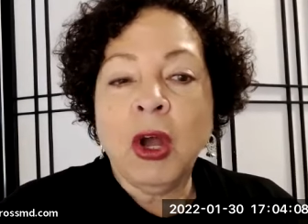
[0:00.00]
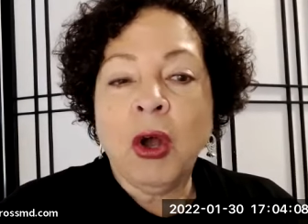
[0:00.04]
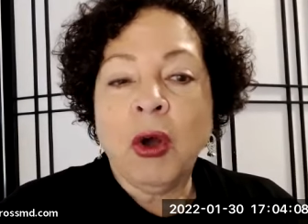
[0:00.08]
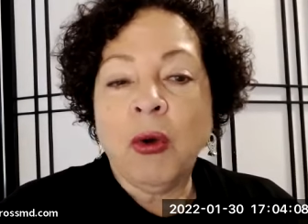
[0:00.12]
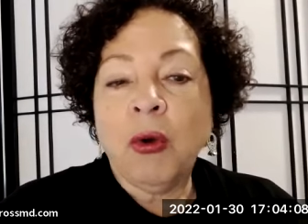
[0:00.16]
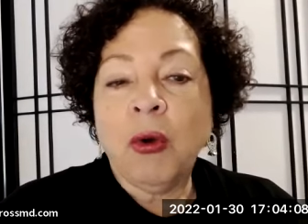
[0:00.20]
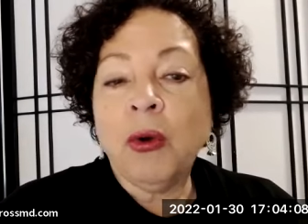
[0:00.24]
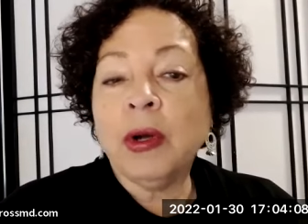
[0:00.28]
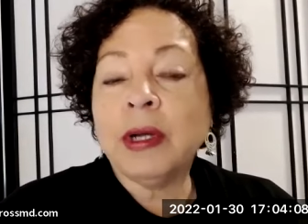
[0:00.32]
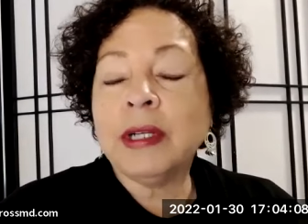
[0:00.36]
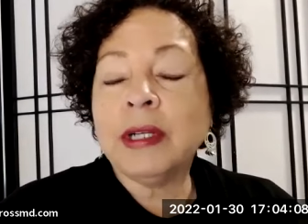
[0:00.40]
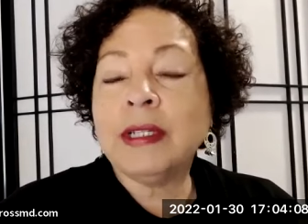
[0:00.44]

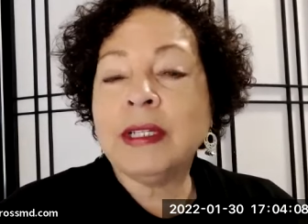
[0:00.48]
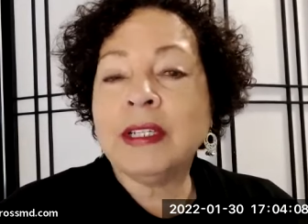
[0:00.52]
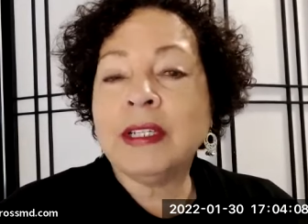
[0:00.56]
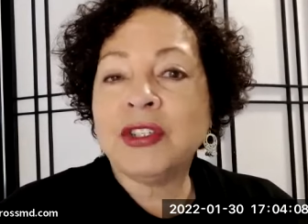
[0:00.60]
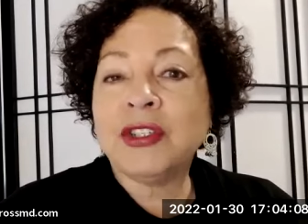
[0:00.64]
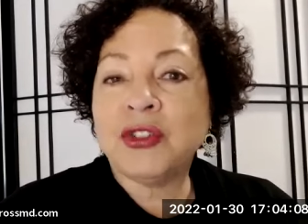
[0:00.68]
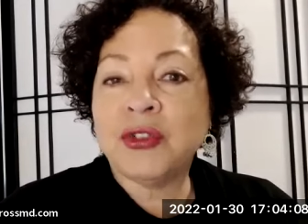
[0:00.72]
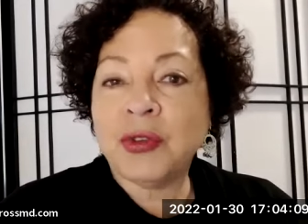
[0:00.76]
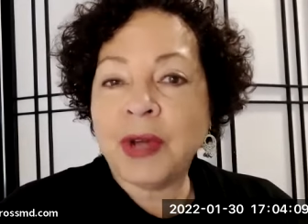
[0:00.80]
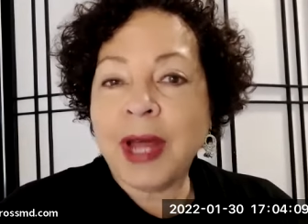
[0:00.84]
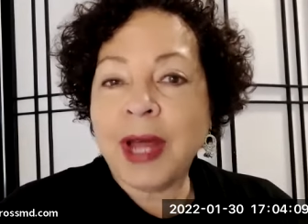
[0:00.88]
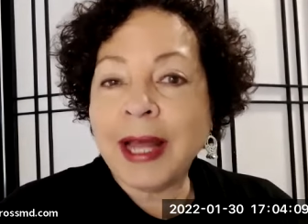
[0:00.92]
or
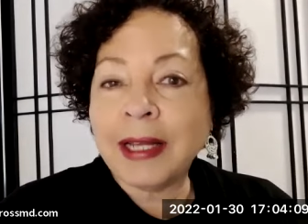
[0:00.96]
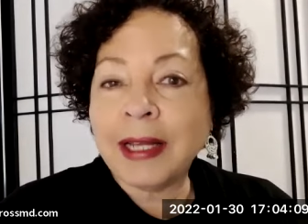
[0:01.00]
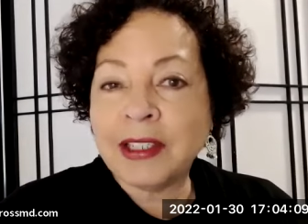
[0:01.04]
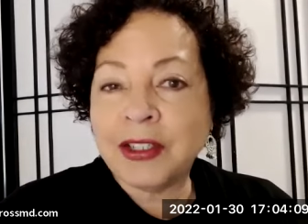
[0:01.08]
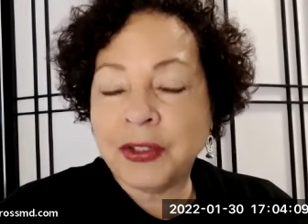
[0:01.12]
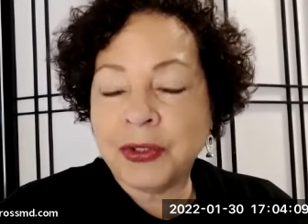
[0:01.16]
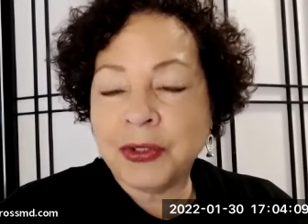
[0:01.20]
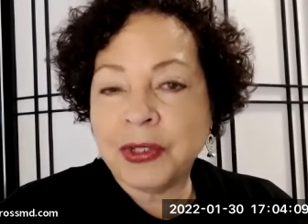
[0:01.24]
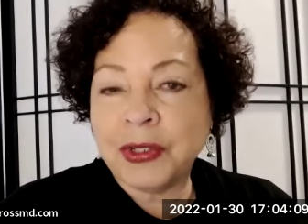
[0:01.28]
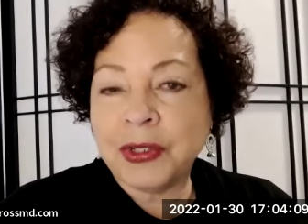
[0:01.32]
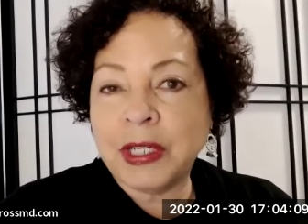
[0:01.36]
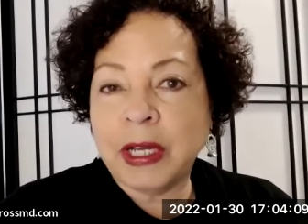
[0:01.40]

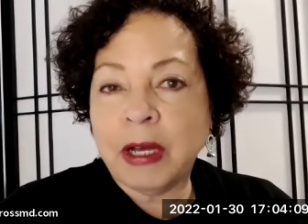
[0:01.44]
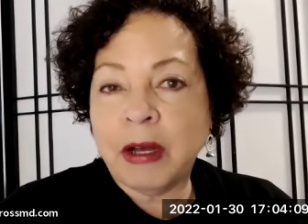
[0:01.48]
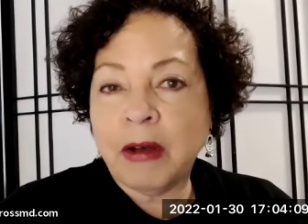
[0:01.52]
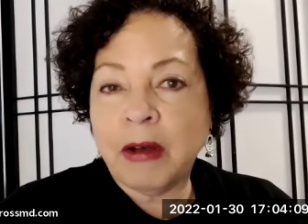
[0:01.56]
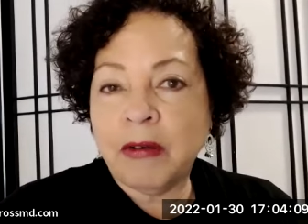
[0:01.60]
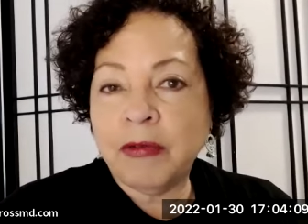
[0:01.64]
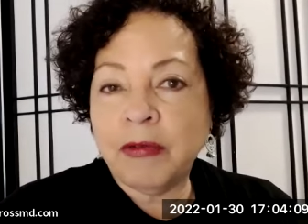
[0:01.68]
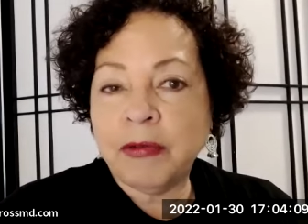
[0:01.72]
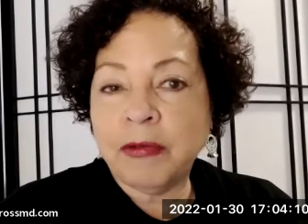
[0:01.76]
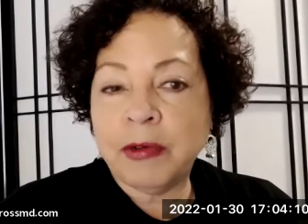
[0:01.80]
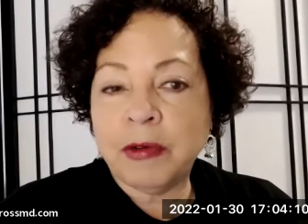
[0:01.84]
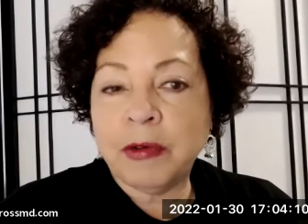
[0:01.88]
distract
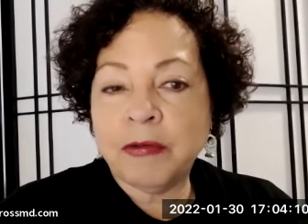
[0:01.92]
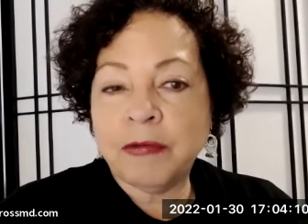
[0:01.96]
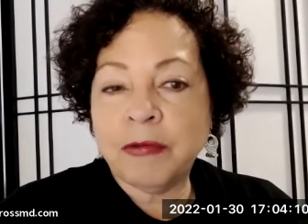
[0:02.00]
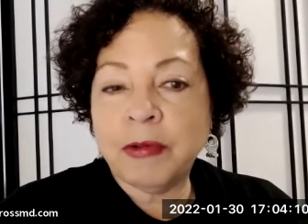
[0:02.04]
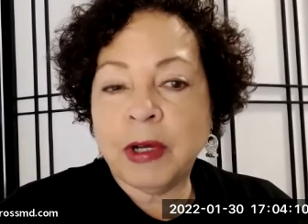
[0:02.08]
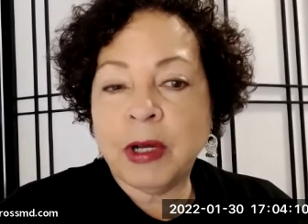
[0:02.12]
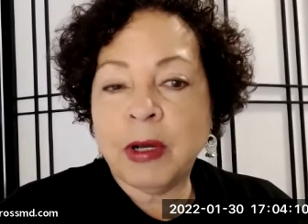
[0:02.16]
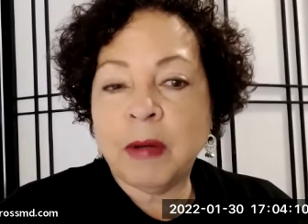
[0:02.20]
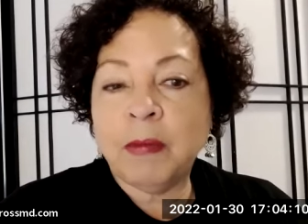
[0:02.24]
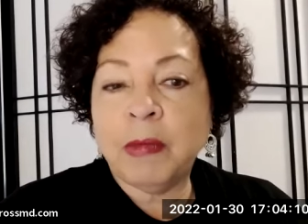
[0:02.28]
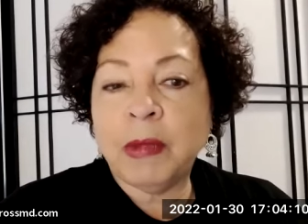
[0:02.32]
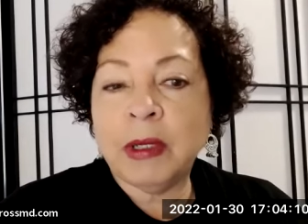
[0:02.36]
yourself
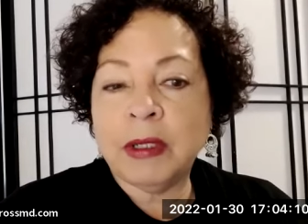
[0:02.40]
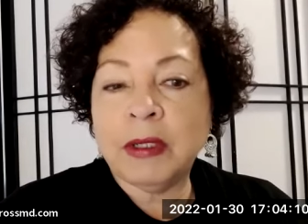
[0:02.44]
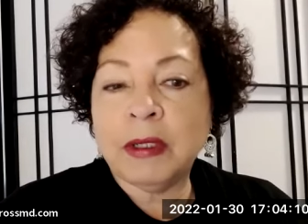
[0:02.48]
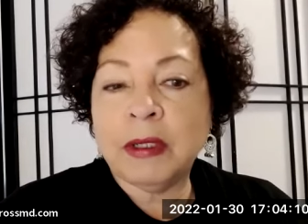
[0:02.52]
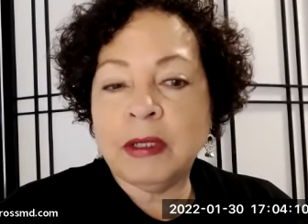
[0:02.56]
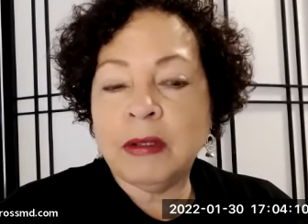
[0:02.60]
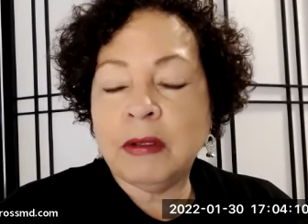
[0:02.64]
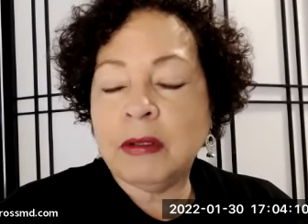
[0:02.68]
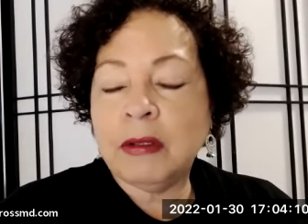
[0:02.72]
from